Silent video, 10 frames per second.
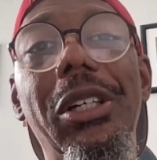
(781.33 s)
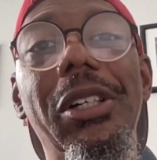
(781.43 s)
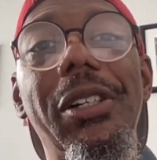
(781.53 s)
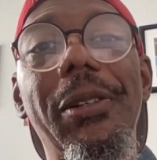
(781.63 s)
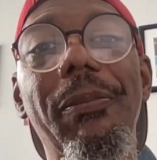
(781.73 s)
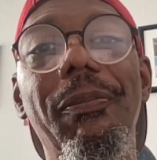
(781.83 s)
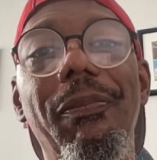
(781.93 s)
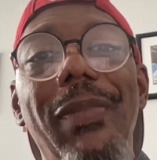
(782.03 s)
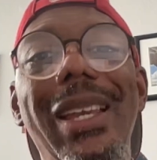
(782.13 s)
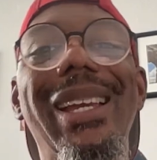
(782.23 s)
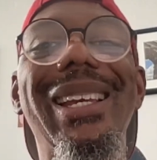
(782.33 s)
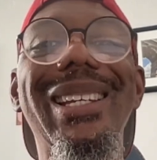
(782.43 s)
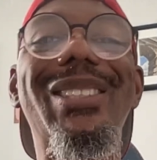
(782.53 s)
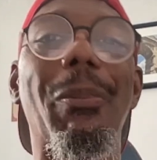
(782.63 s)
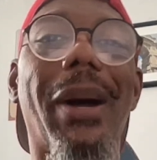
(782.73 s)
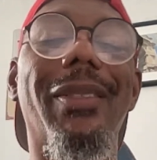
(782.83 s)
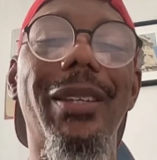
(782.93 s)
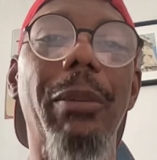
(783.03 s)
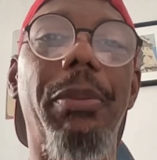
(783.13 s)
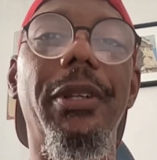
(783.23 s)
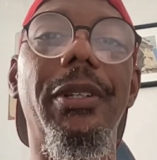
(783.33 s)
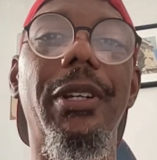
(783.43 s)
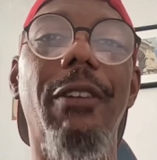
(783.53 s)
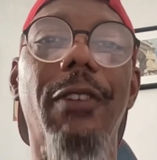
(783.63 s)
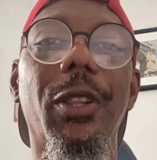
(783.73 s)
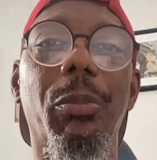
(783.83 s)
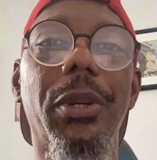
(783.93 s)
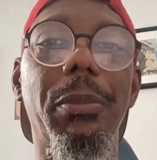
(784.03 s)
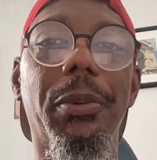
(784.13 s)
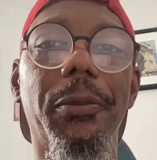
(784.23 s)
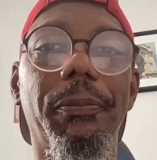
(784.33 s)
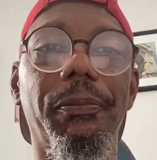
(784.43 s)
good is about the opinion of other people.